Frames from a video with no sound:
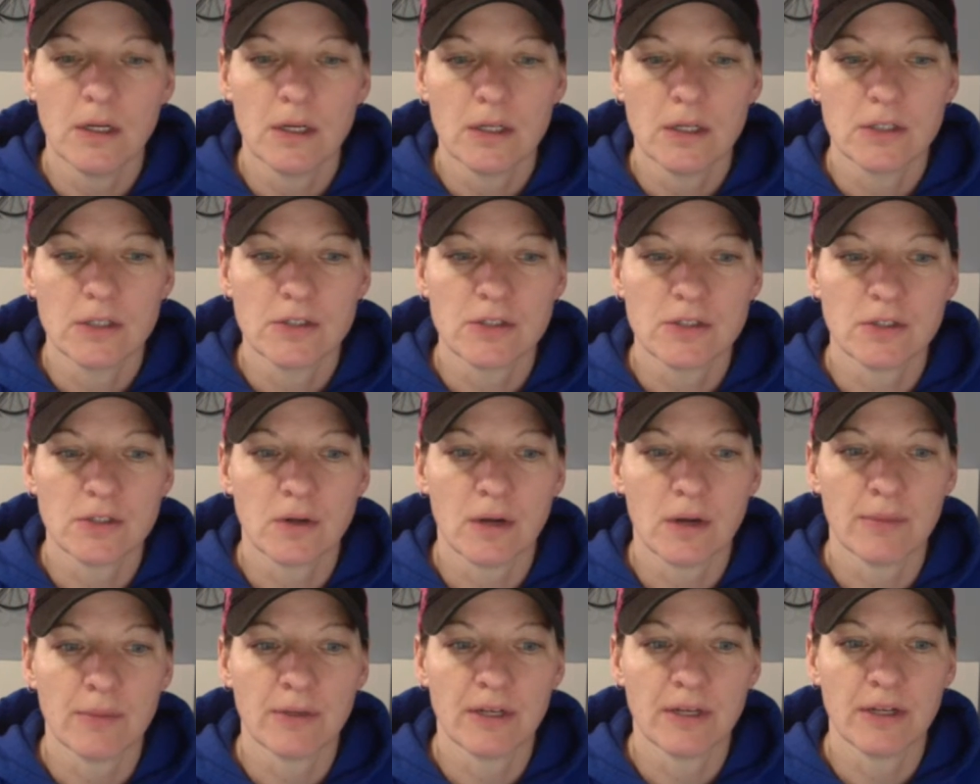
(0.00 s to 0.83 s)
So
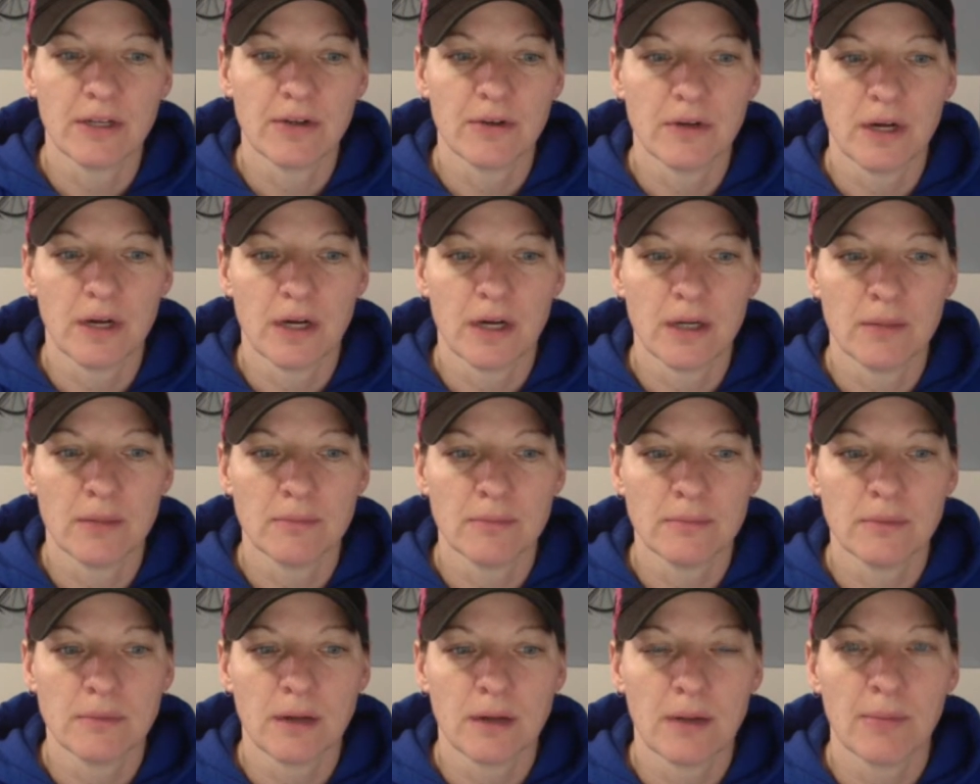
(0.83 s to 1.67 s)
I'm going
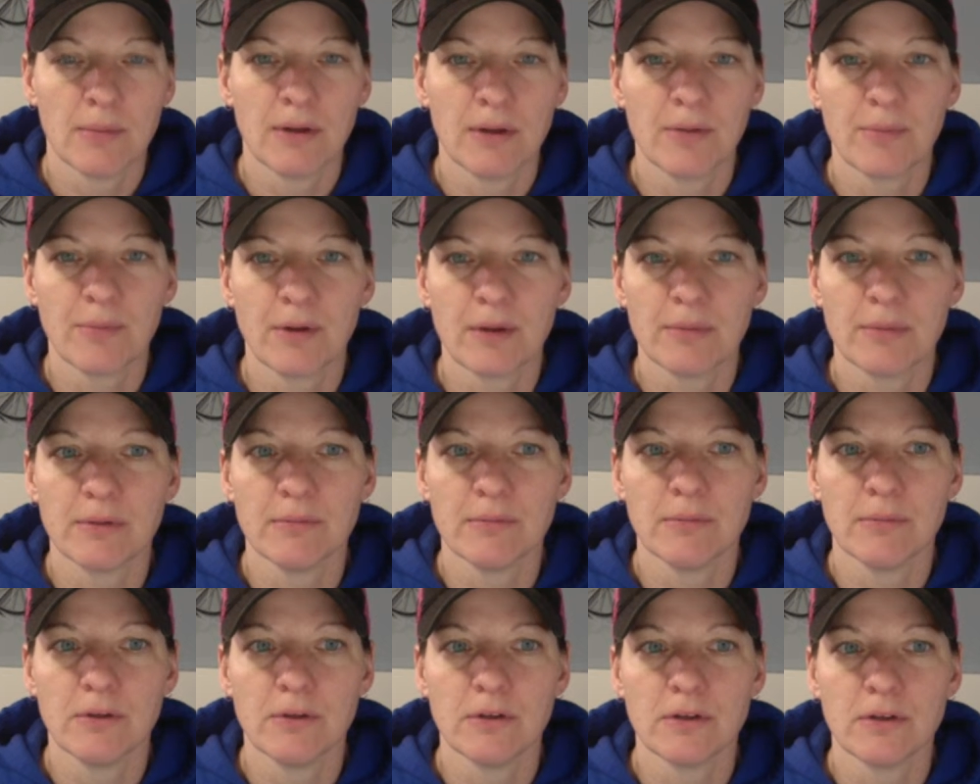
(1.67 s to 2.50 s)
to probably
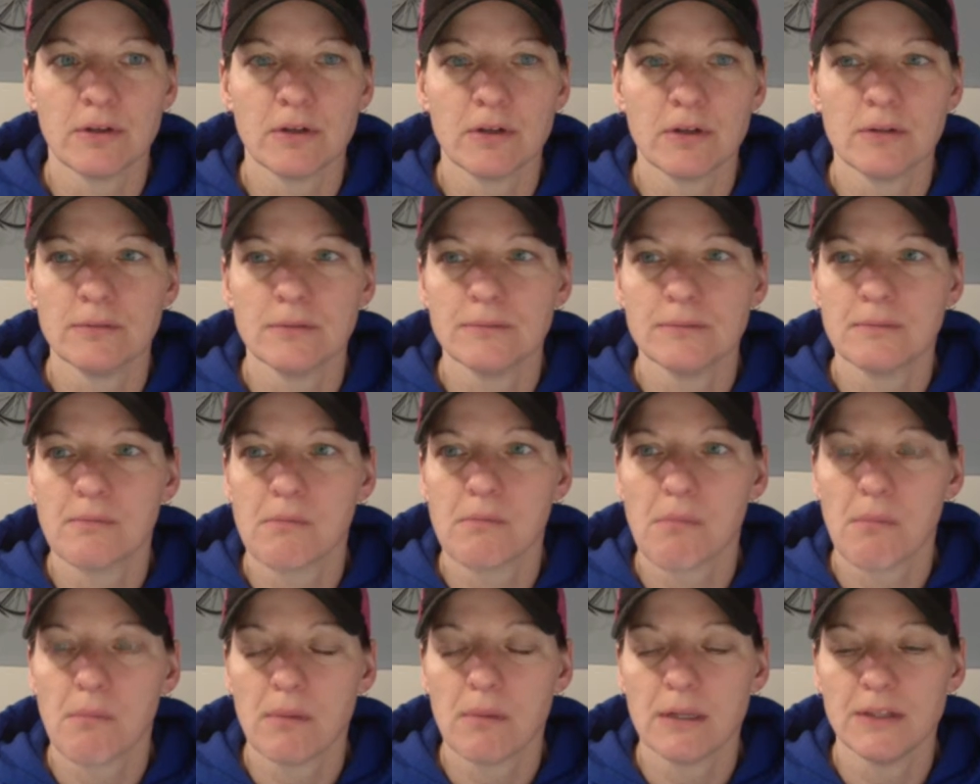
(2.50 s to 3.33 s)
mute you,
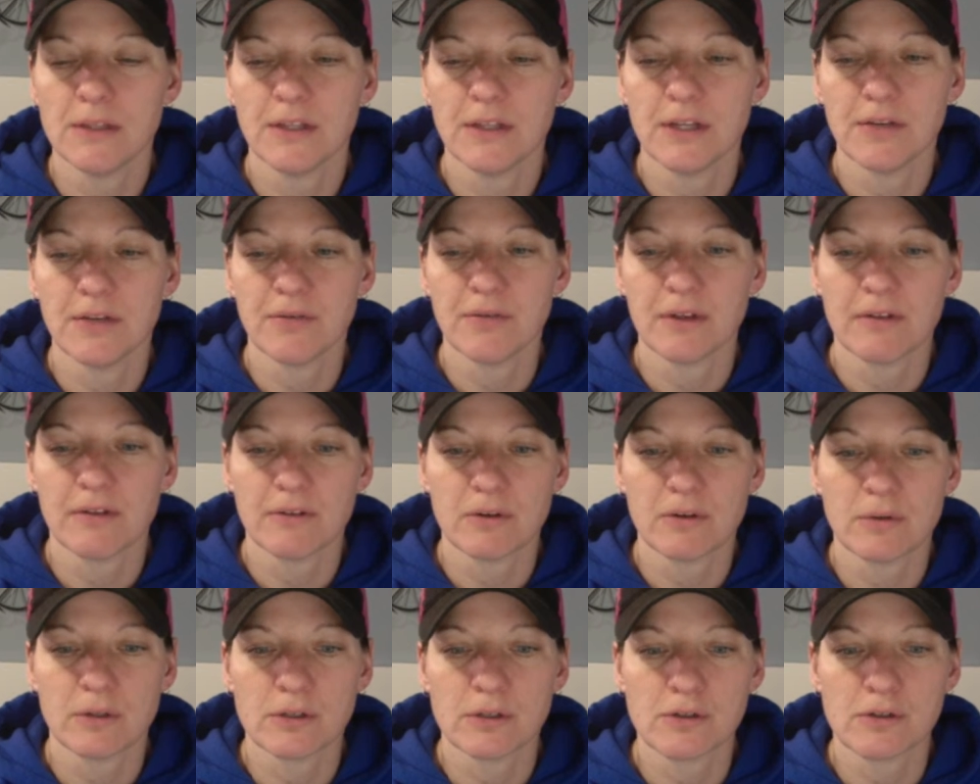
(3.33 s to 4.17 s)
and then if you have a
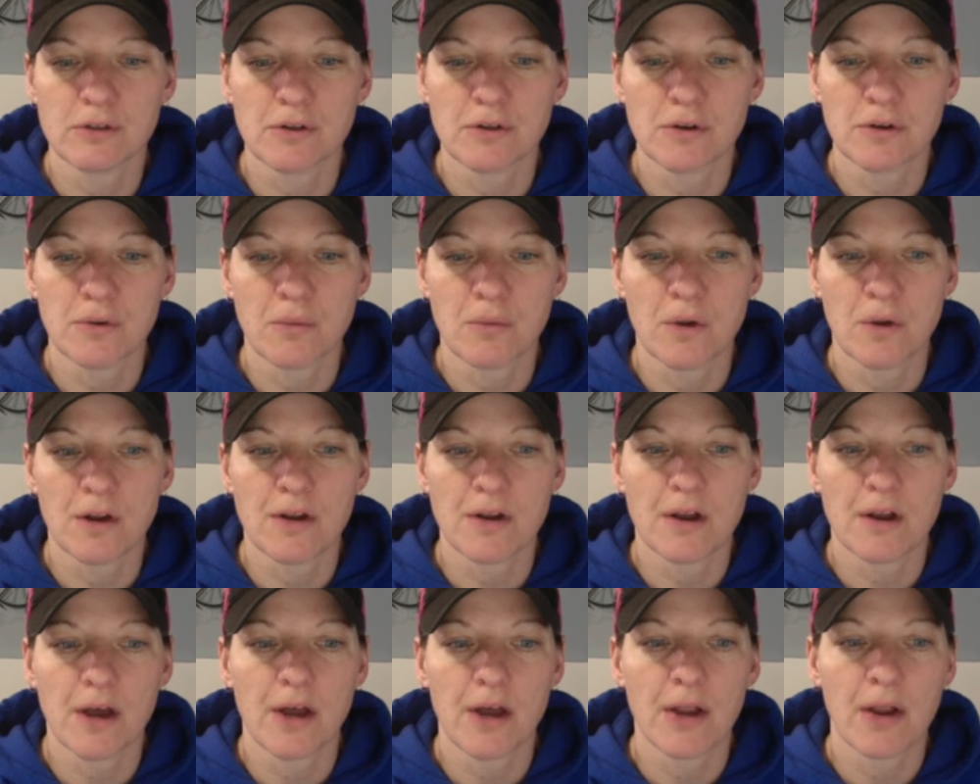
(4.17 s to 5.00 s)
question or
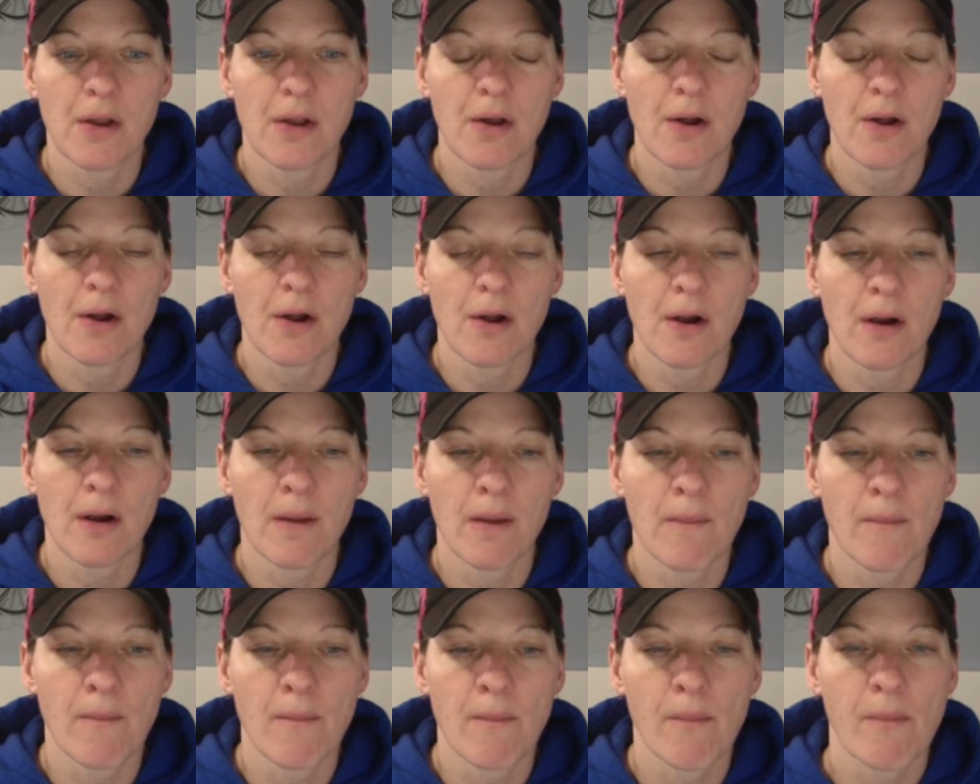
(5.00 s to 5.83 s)
whatnot,
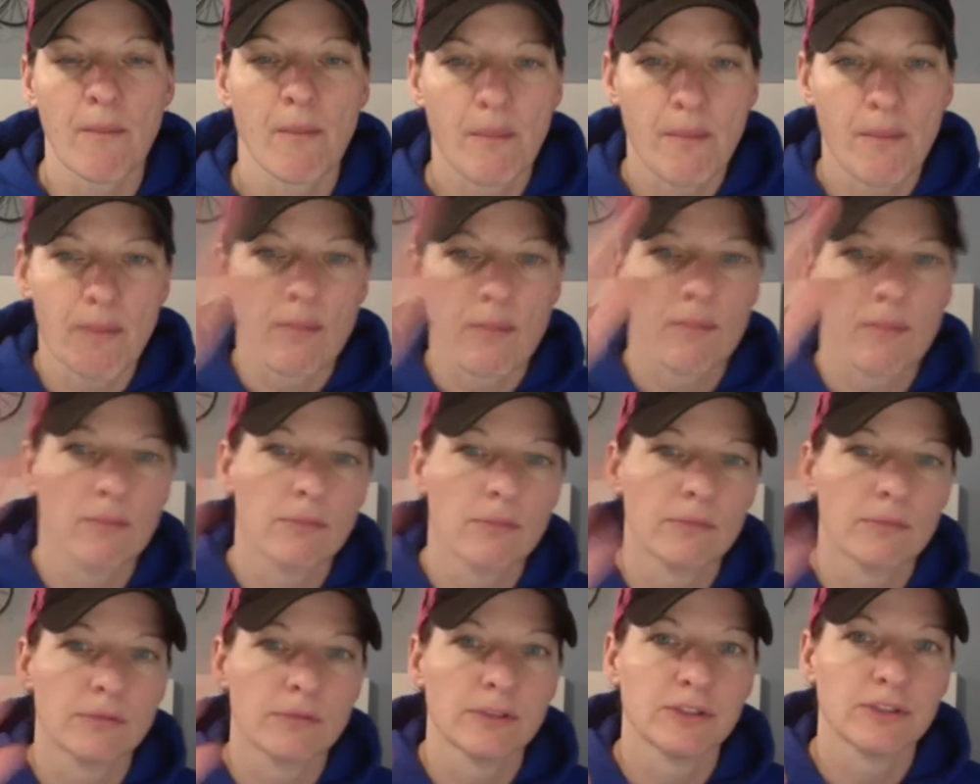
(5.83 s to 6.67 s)

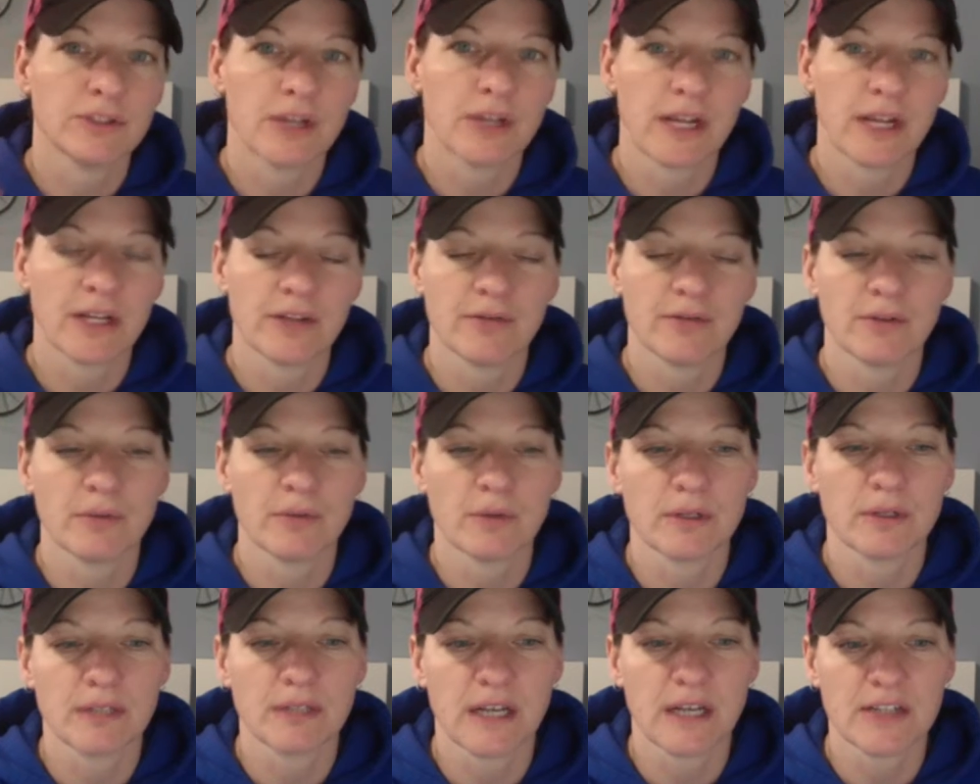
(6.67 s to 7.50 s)
raise your hand if you
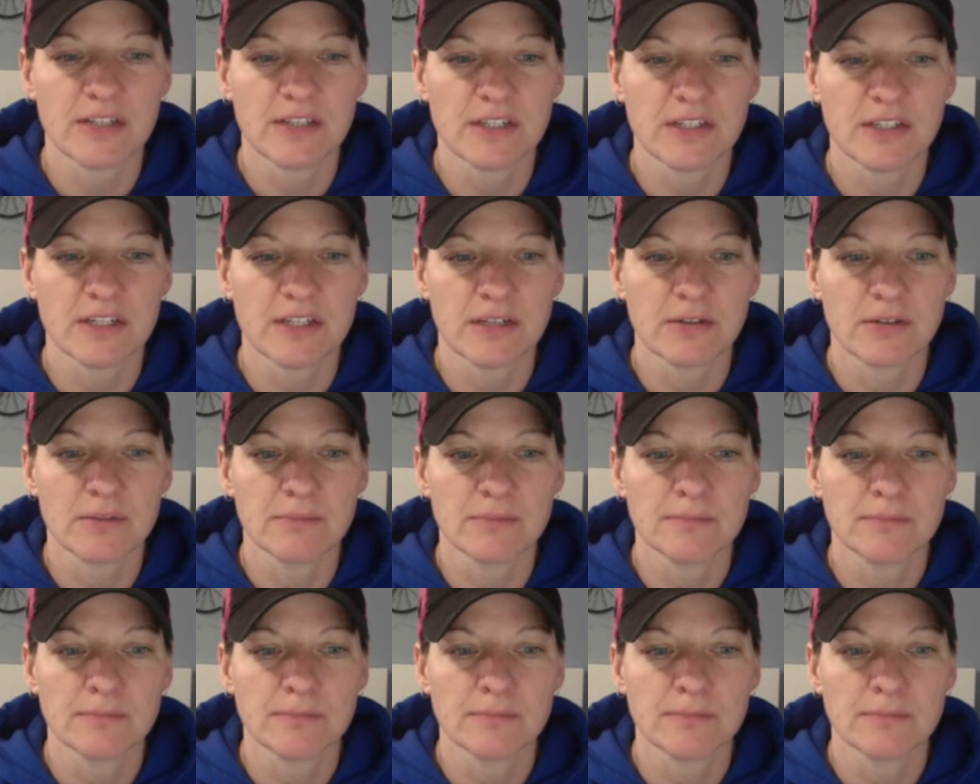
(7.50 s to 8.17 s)
want. How's that sound?